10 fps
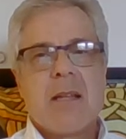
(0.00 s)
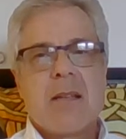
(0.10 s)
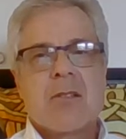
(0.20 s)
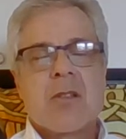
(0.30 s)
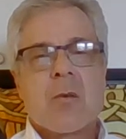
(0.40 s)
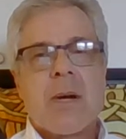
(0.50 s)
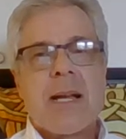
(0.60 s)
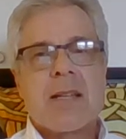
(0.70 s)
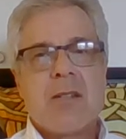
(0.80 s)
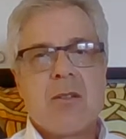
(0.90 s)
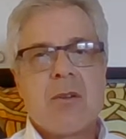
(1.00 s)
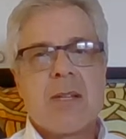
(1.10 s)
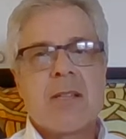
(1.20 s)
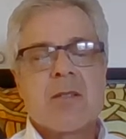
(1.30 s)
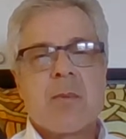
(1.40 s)
So the way I can do
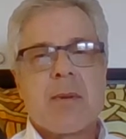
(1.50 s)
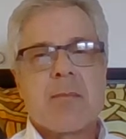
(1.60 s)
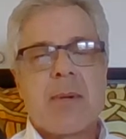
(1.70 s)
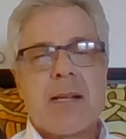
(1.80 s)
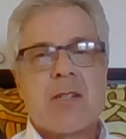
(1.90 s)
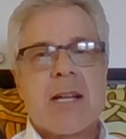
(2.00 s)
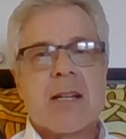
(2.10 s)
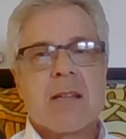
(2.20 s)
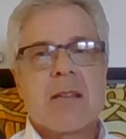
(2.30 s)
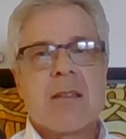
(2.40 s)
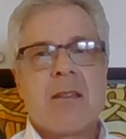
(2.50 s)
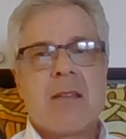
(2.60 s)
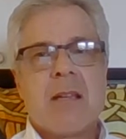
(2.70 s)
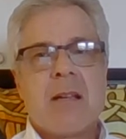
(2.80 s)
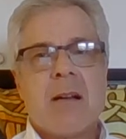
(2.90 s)
it is by checking
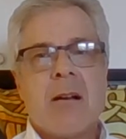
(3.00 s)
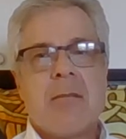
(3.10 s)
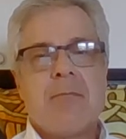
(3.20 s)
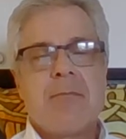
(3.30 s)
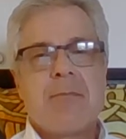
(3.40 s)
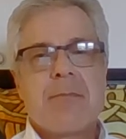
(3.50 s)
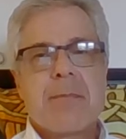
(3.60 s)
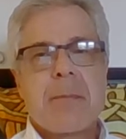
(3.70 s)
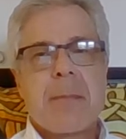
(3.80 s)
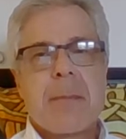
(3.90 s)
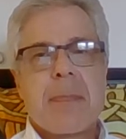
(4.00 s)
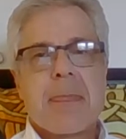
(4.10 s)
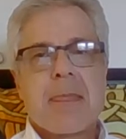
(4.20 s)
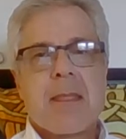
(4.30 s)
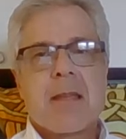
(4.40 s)
the
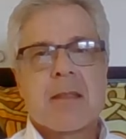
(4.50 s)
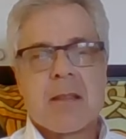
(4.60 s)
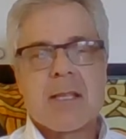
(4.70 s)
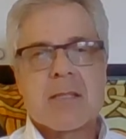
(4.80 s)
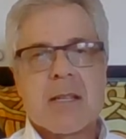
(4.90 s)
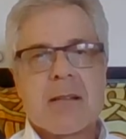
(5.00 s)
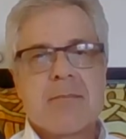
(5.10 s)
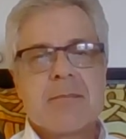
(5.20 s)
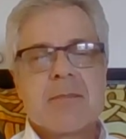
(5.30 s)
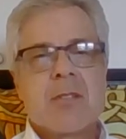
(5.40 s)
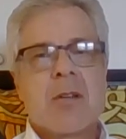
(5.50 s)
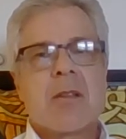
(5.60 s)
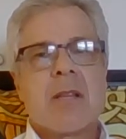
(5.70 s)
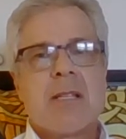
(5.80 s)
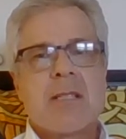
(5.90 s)
listing. So
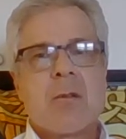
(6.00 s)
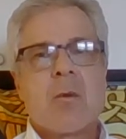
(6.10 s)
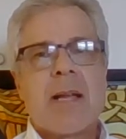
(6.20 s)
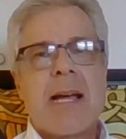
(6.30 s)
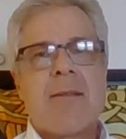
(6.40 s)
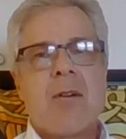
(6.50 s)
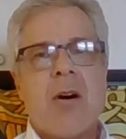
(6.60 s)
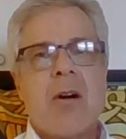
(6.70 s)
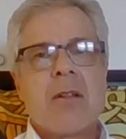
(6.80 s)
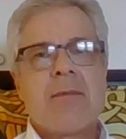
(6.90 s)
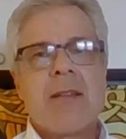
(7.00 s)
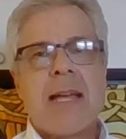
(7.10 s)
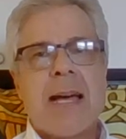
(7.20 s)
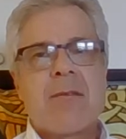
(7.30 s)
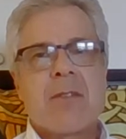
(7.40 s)
the listing will have all of the
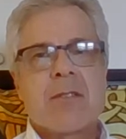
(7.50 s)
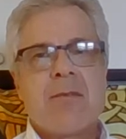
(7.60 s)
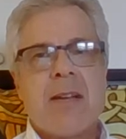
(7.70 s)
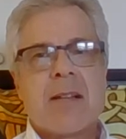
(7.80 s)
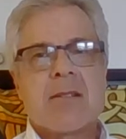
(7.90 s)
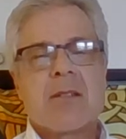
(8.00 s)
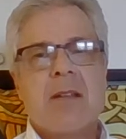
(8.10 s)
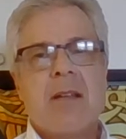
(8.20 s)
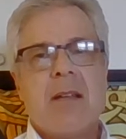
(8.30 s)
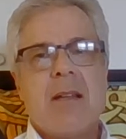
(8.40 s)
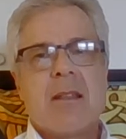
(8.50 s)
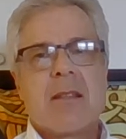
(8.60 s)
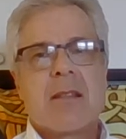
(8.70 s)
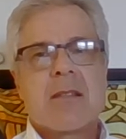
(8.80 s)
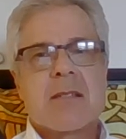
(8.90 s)
adverse events
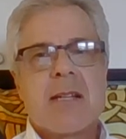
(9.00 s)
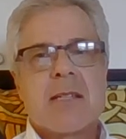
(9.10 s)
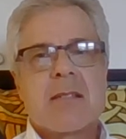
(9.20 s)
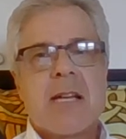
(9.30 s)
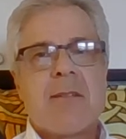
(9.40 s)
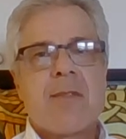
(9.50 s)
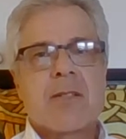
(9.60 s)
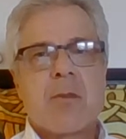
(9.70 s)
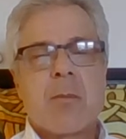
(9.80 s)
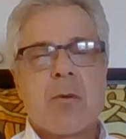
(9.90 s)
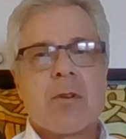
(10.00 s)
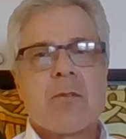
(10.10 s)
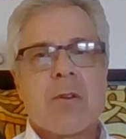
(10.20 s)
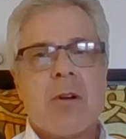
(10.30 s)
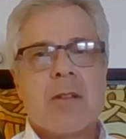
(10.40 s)
that the site staff has reported
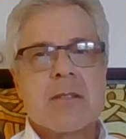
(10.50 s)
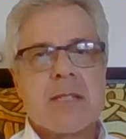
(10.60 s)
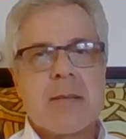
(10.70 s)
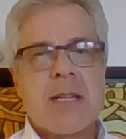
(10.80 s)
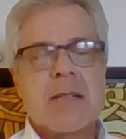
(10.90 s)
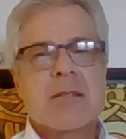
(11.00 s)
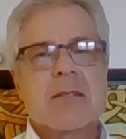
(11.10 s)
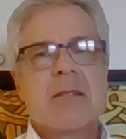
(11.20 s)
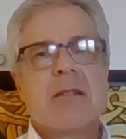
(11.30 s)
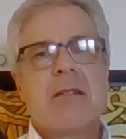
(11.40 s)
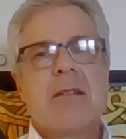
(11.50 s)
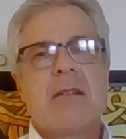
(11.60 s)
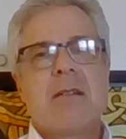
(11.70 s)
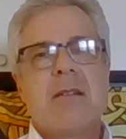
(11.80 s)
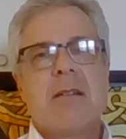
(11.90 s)
for all the subjects,
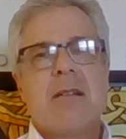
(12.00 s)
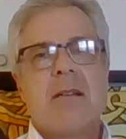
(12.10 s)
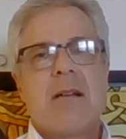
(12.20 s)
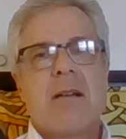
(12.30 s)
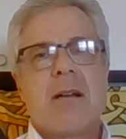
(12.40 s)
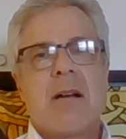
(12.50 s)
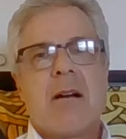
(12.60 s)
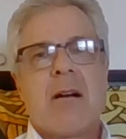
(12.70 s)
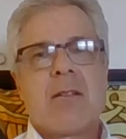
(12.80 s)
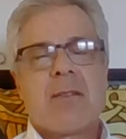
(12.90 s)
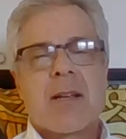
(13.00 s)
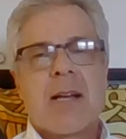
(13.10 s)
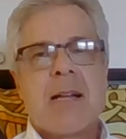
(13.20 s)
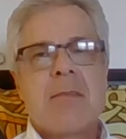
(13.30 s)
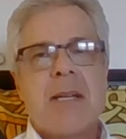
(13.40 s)
all of the
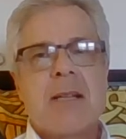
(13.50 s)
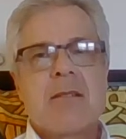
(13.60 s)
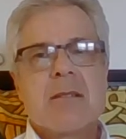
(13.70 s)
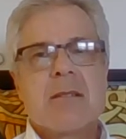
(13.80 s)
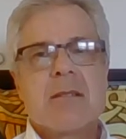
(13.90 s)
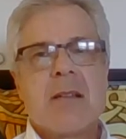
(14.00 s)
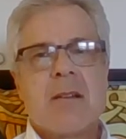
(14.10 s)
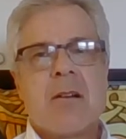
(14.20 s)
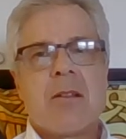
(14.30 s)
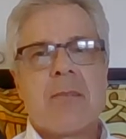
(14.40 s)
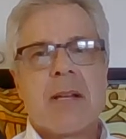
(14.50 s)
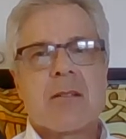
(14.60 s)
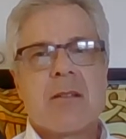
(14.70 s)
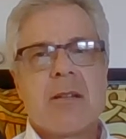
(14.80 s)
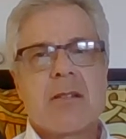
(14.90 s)
ConMeds, and all the
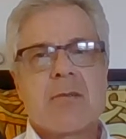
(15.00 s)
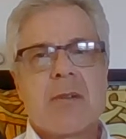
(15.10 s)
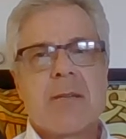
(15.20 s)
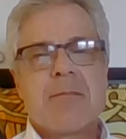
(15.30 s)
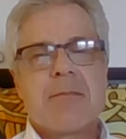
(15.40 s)
medical history.